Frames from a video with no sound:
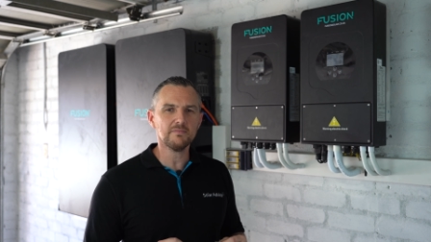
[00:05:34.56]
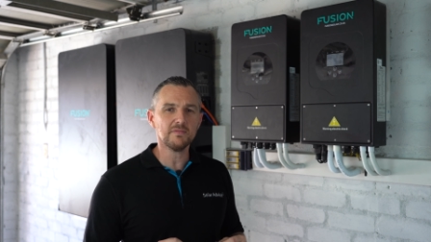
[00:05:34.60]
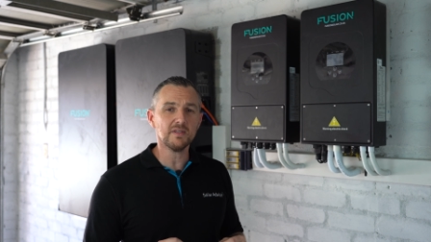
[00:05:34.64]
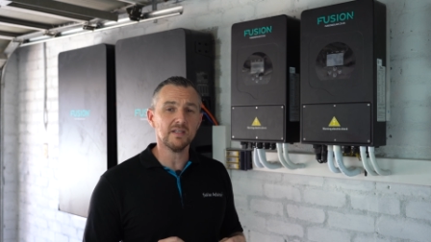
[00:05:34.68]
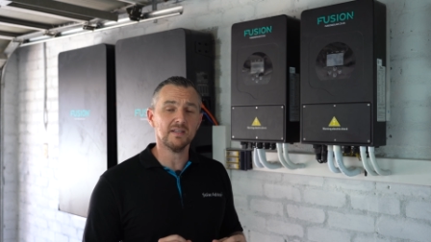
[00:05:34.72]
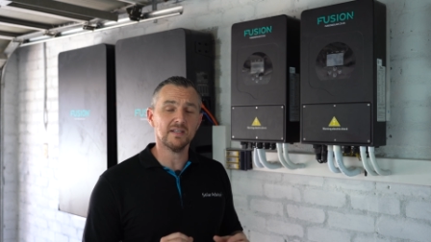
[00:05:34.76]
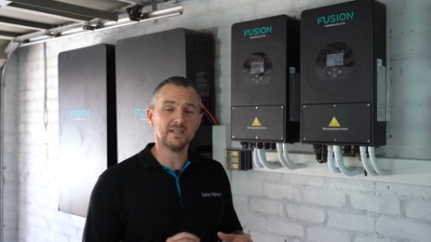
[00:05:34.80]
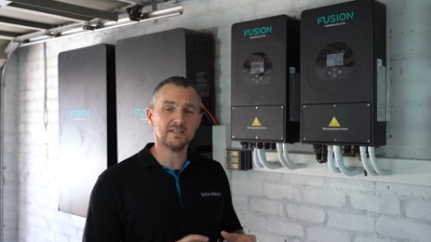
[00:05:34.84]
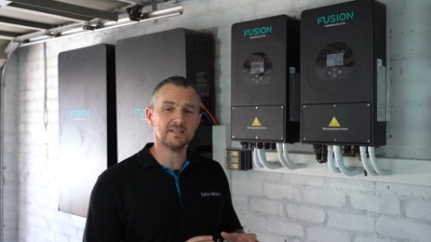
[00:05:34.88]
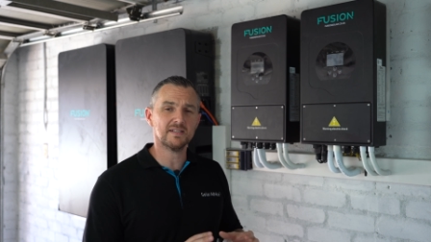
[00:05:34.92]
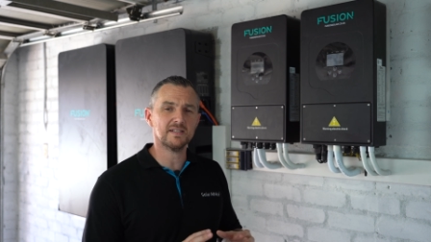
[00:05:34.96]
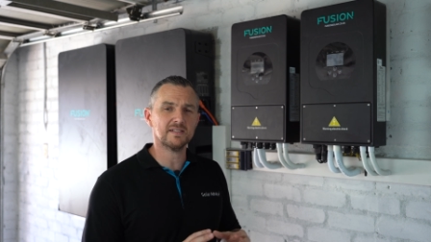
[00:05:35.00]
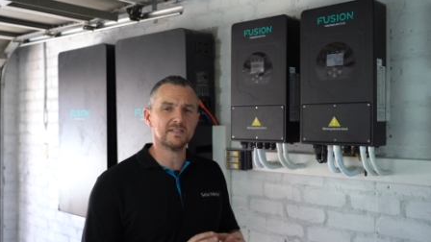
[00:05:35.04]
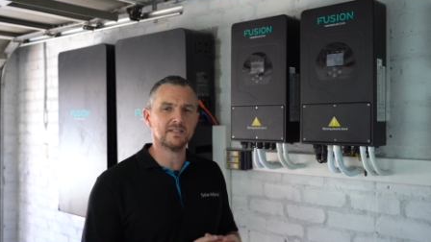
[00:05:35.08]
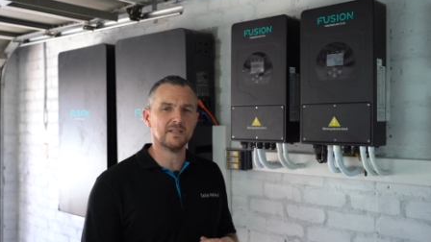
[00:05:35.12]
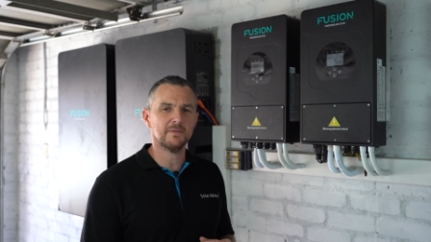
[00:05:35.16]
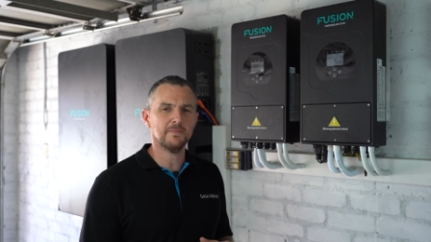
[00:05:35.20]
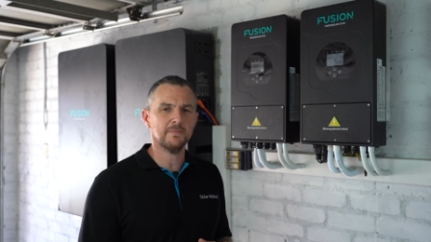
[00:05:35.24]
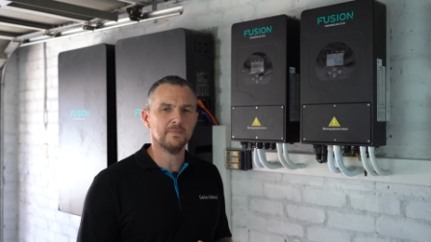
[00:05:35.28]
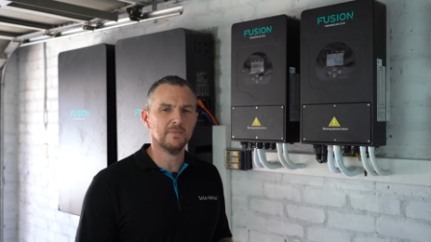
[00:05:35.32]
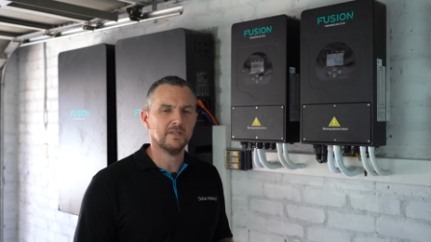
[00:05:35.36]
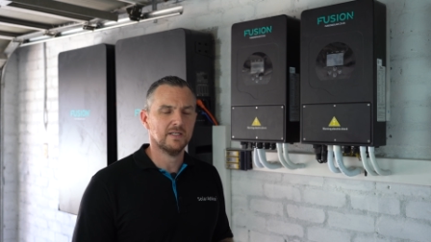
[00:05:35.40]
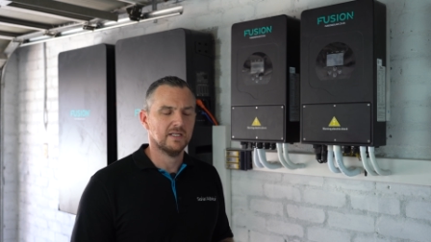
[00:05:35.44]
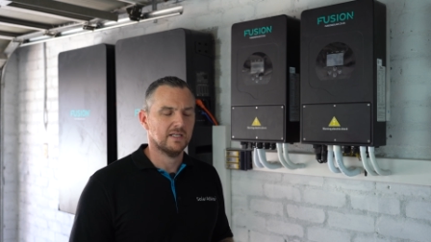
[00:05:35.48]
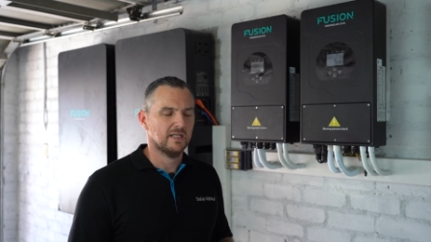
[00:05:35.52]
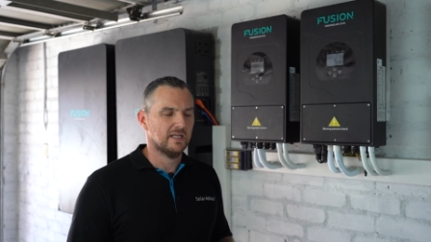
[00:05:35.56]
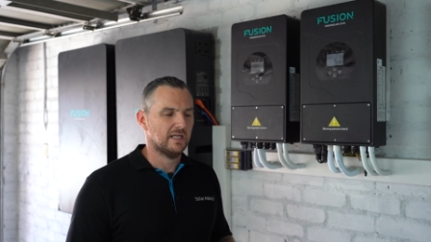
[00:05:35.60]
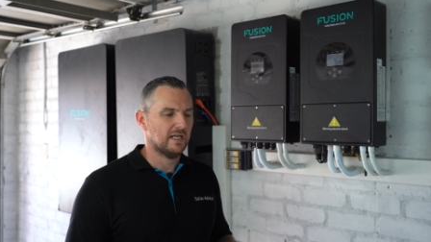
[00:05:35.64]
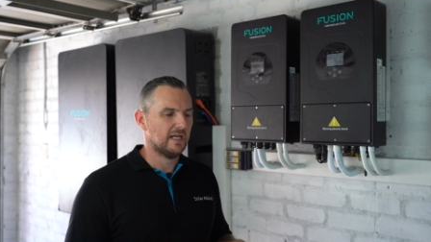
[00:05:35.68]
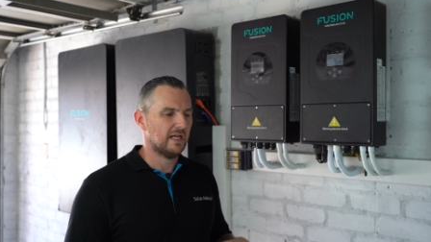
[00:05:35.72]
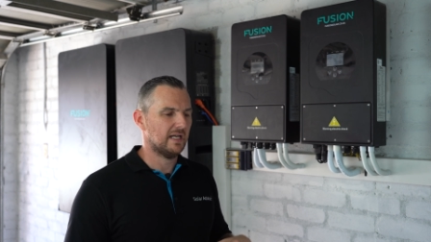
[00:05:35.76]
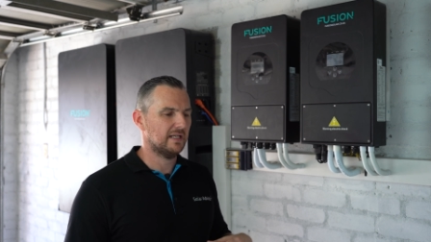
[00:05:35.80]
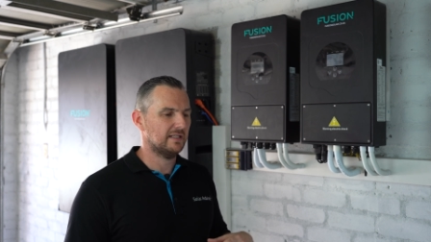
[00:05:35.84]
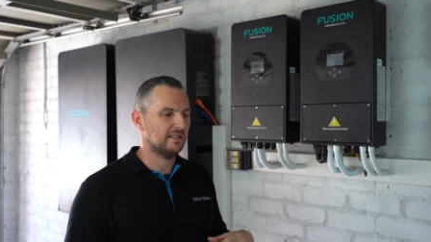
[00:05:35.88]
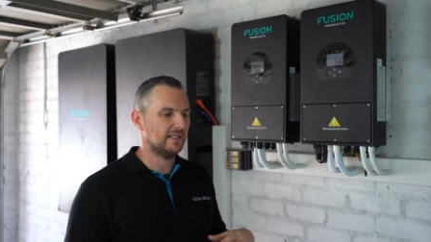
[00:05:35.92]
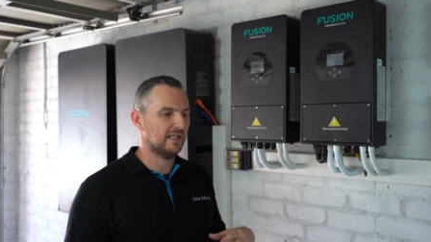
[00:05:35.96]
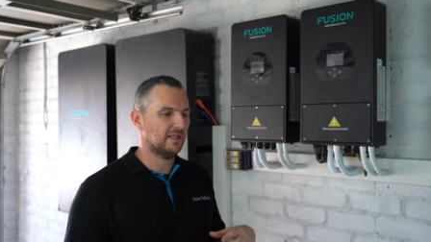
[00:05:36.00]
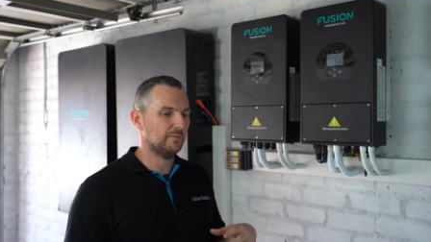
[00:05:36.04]
the system
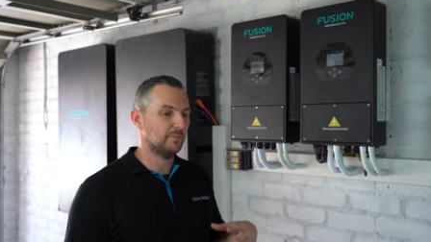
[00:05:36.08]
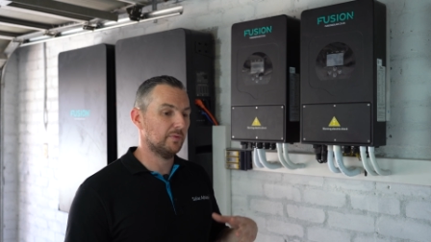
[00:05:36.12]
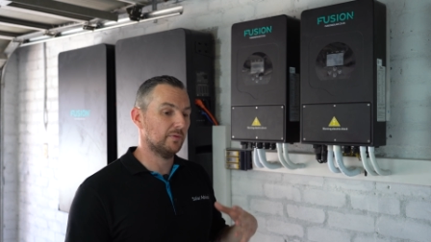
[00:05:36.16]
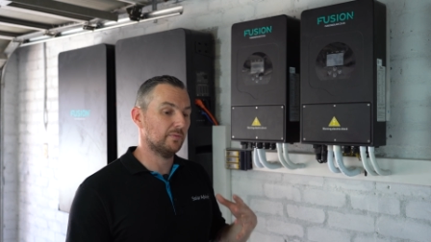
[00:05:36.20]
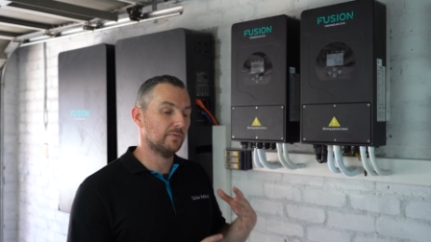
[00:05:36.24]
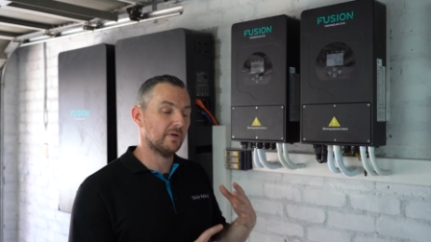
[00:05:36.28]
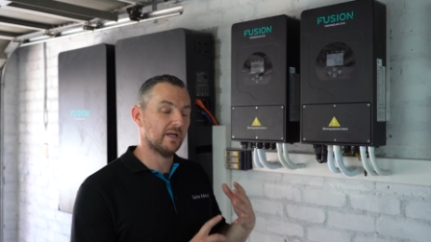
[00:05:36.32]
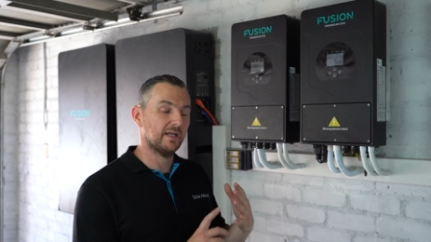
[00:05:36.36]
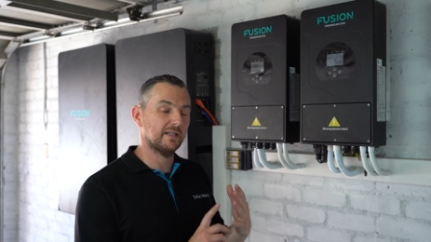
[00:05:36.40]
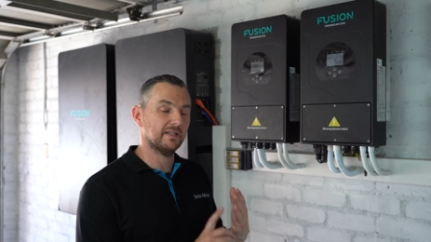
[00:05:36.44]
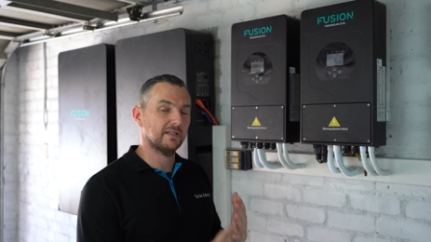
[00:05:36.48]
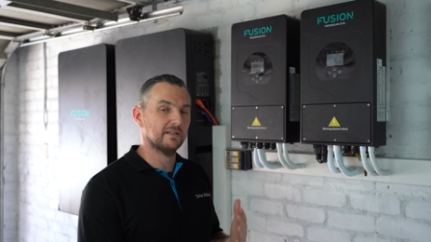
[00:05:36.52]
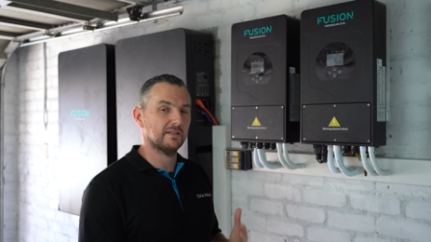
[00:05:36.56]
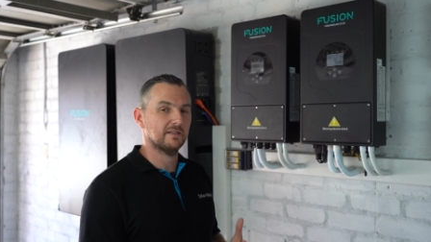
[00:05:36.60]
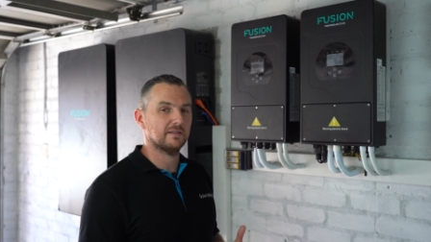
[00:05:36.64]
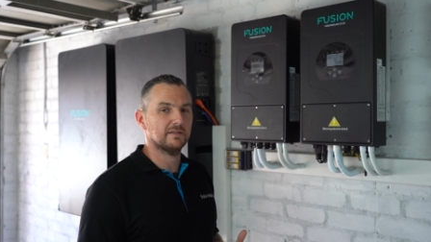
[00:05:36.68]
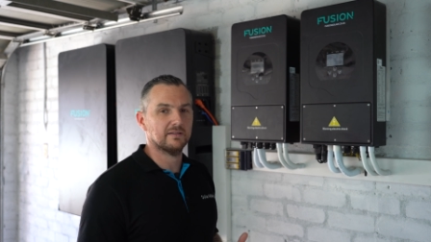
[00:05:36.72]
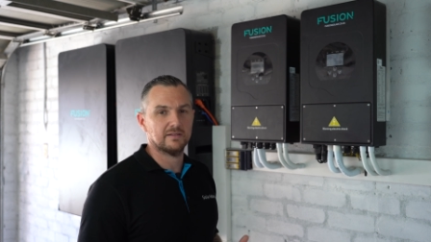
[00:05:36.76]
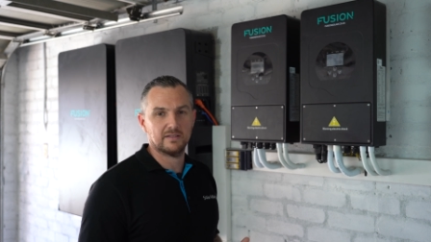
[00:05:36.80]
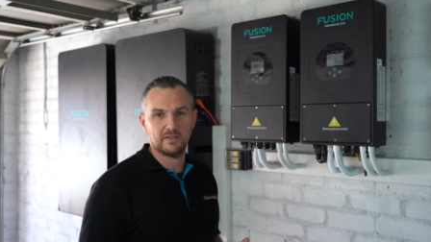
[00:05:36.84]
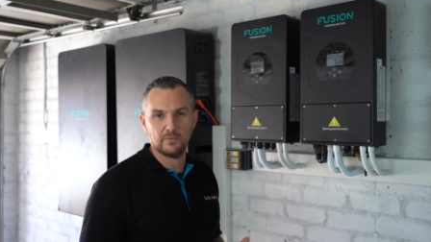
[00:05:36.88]
and then we ran the,